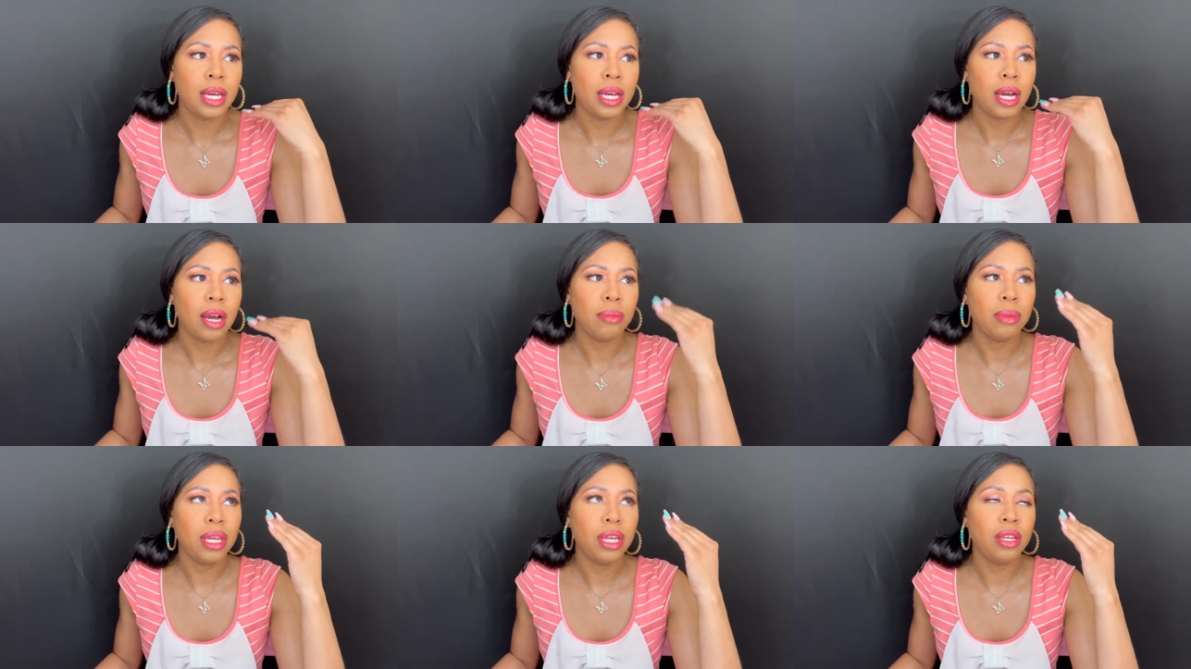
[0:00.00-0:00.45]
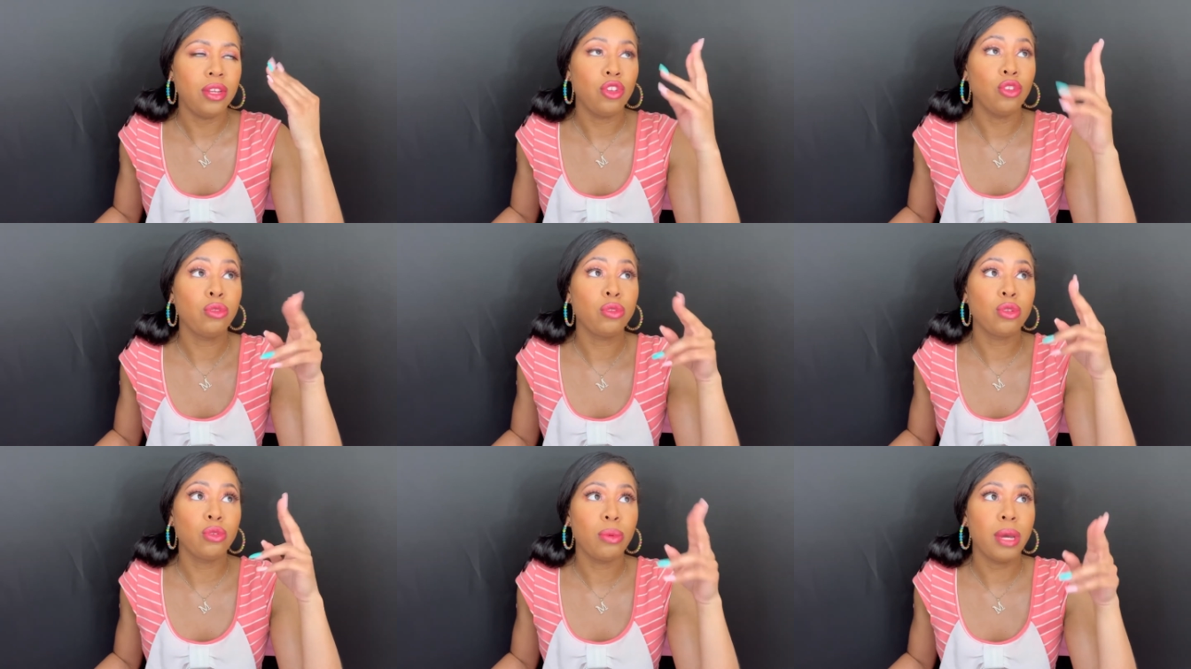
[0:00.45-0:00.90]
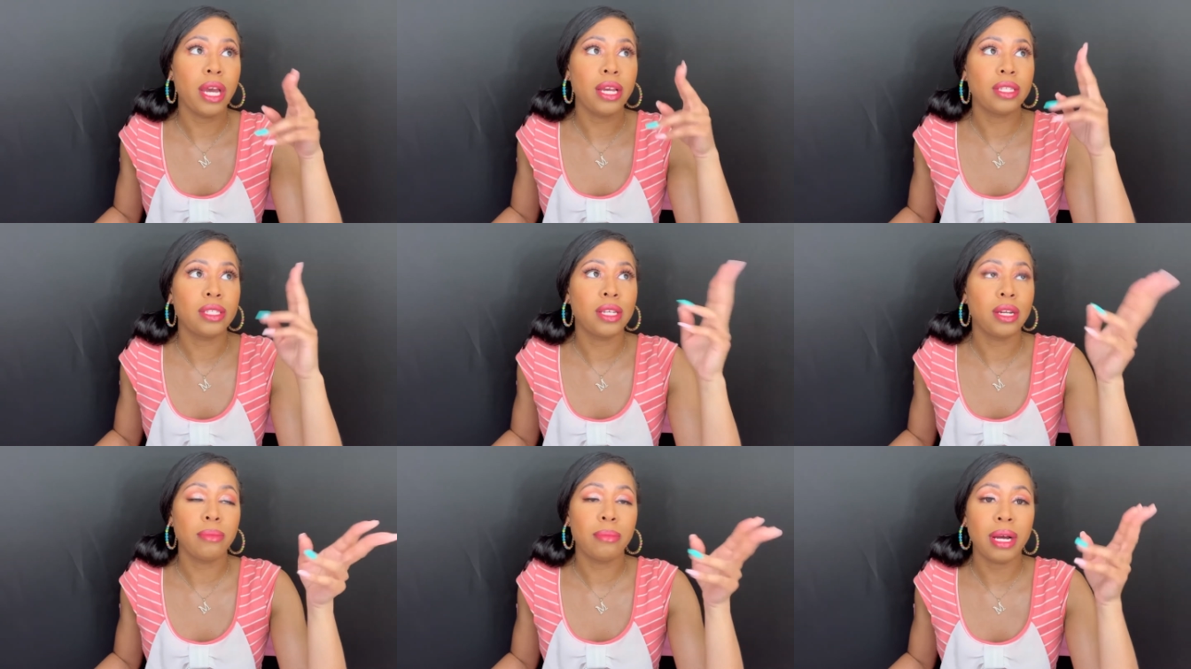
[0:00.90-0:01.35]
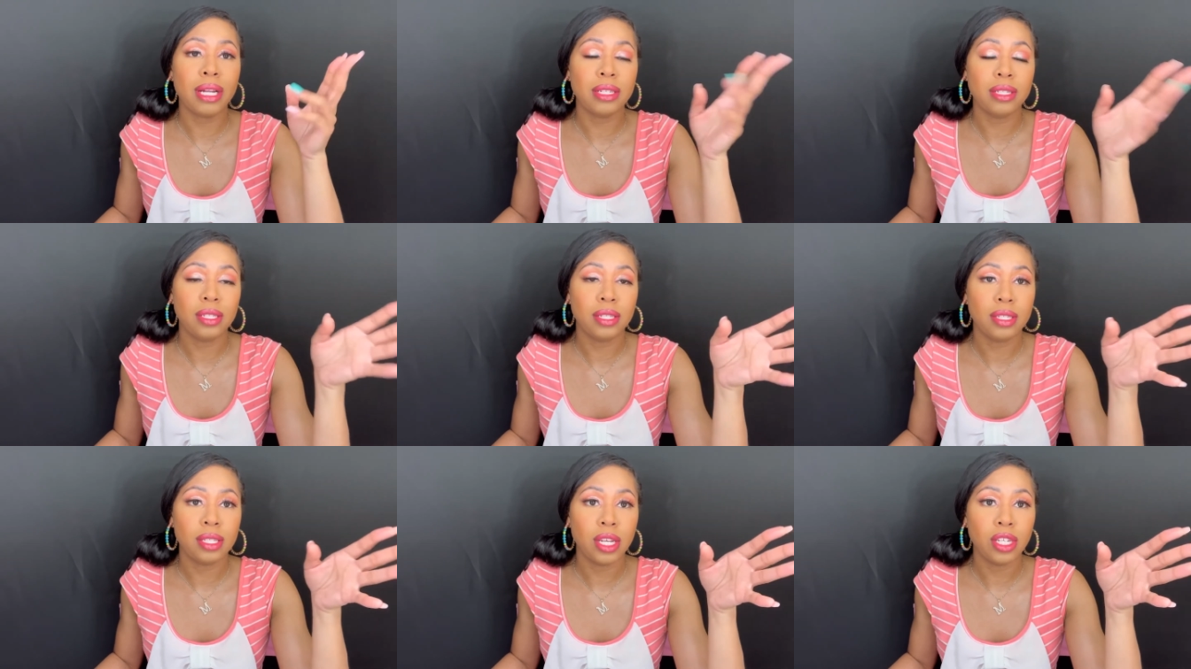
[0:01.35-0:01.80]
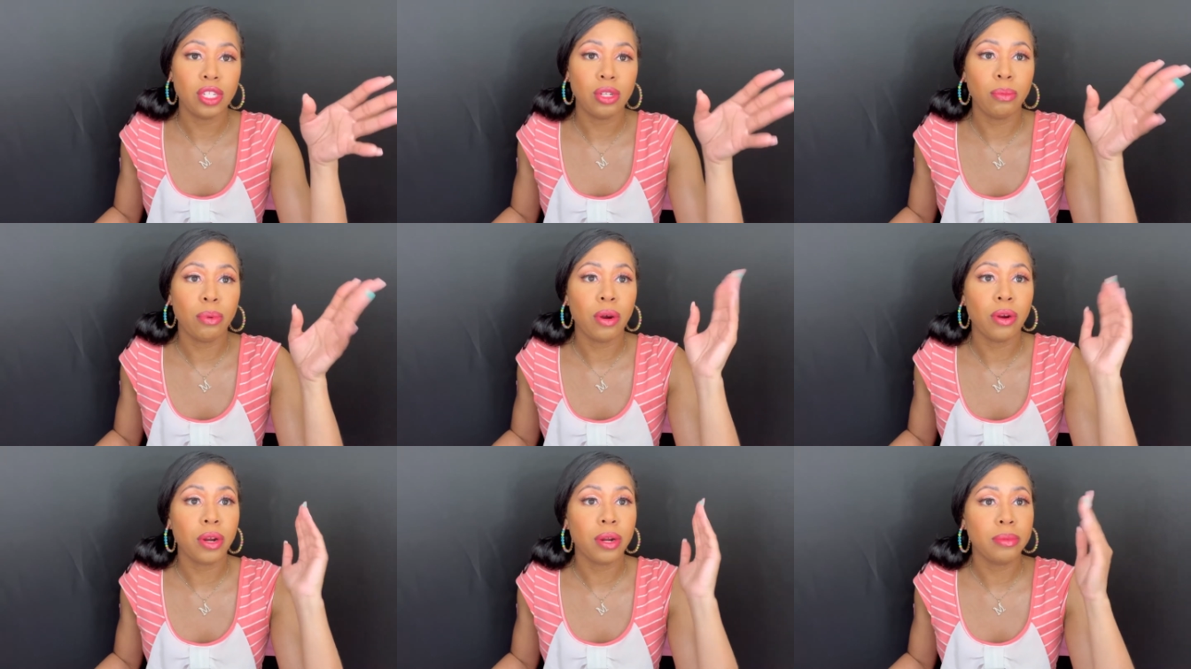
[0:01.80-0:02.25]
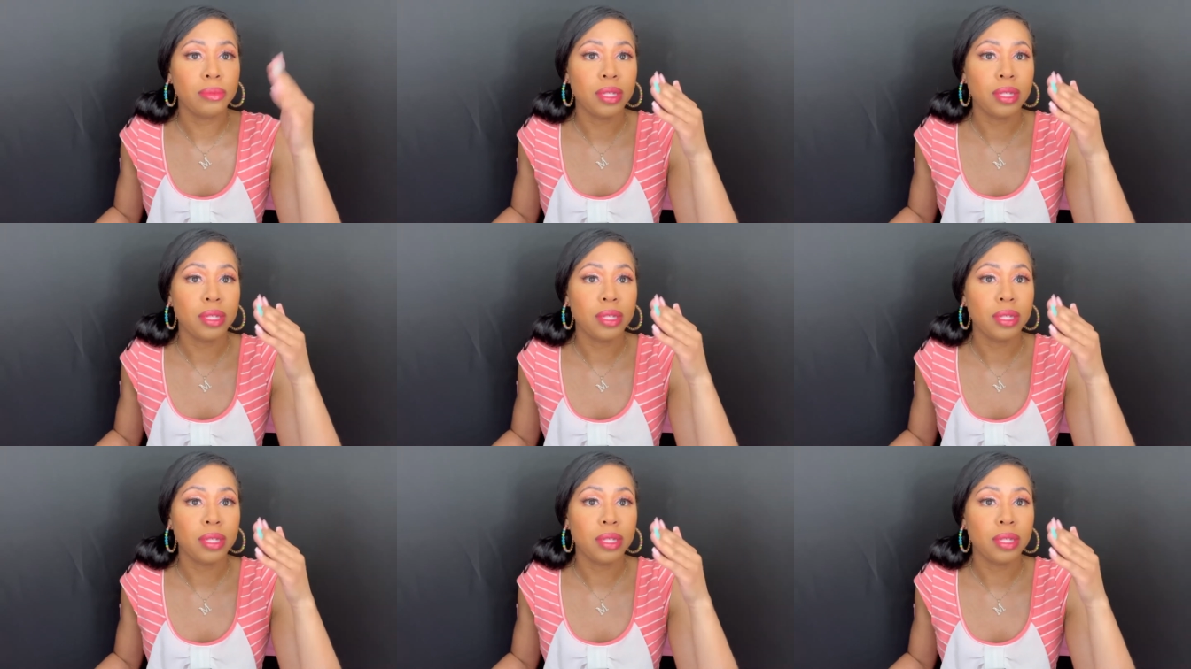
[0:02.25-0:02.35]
I mean, YouTube has their monetization program,